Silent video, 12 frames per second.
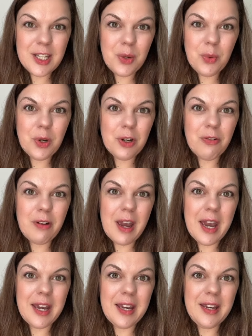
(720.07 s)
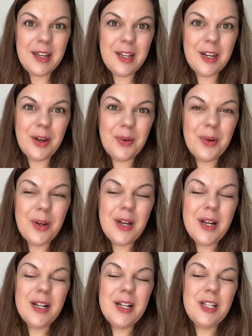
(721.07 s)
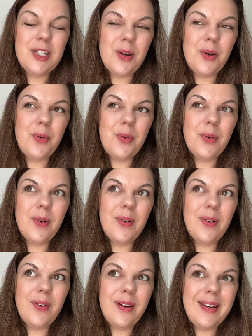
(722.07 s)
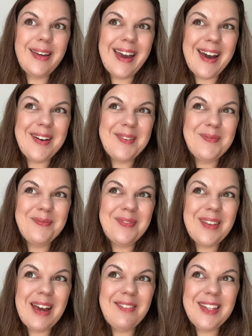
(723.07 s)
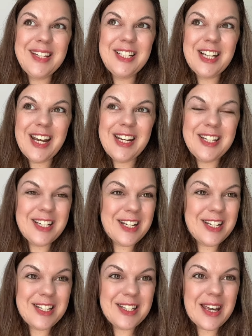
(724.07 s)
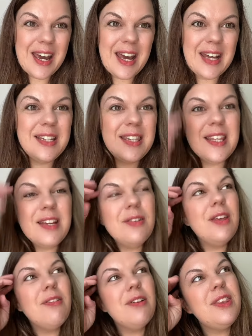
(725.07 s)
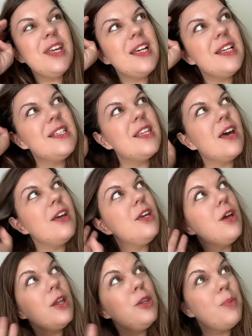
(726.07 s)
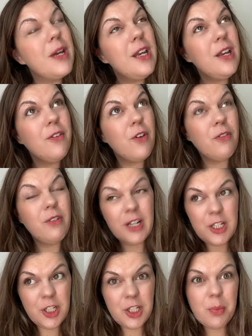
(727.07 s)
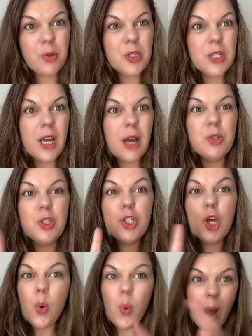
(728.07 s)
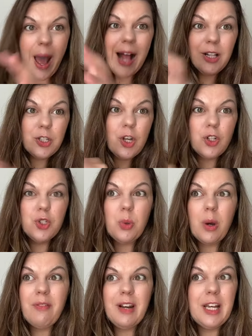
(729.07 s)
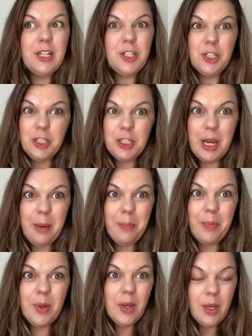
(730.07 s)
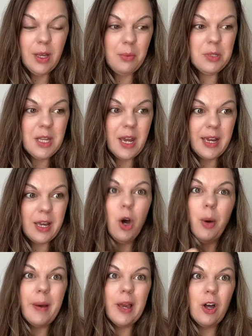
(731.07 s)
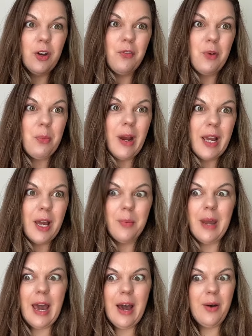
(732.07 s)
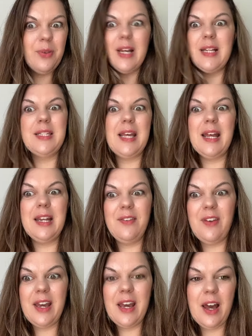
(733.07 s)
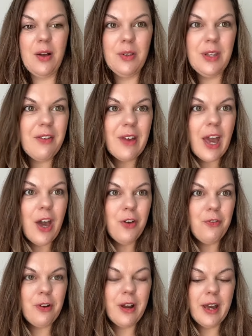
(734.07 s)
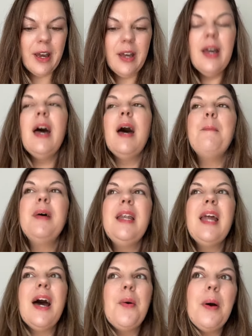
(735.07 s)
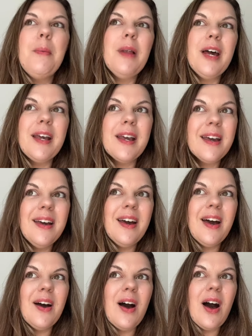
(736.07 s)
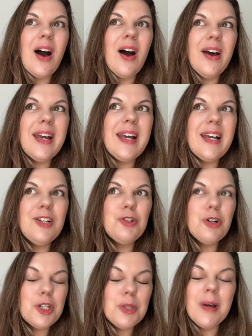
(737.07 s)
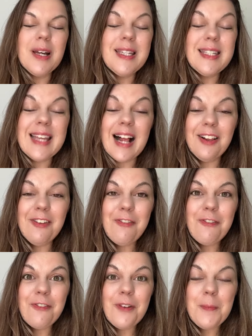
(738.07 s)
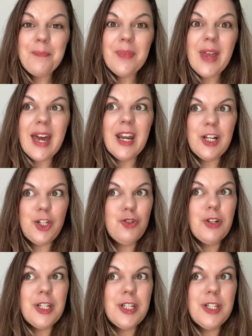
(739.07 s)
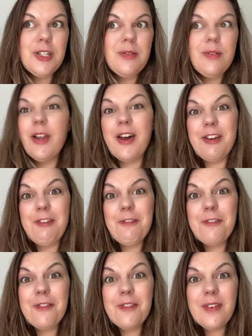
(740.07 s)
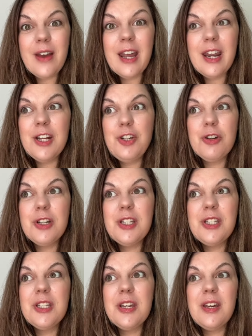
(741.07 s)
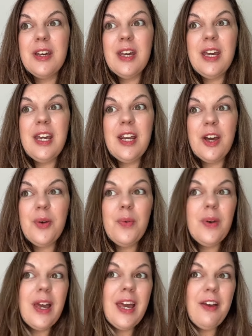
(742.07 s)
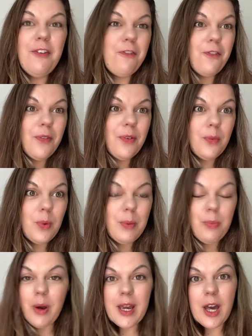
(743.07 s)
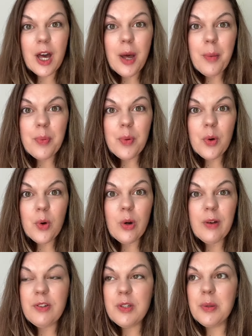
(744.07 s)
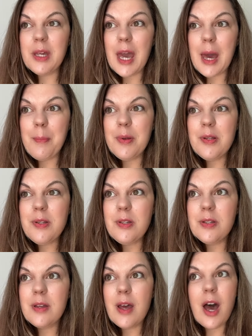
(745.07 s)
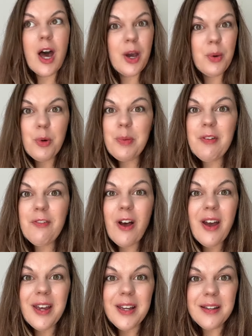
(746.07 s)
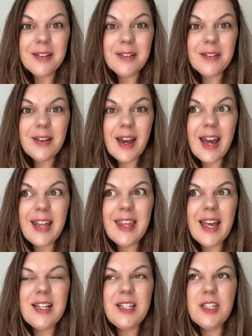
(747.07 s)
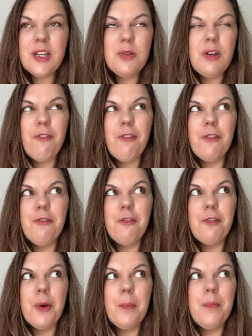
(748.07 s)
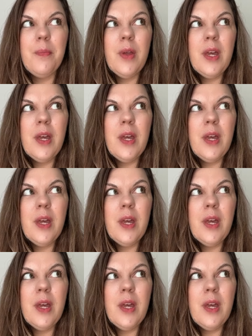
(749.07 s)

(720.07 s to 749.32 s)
you want to create you know so yeah everything changes and th- there are things that at the beginning of our relationship honestly i was so held on to our relationship it was like oh my god if we break up now that's the end of it i'll never get over it but now i'm like i trust myself and i trust life and I trust that, you know, if we break up or if something happens, I will be fine. And that is so different from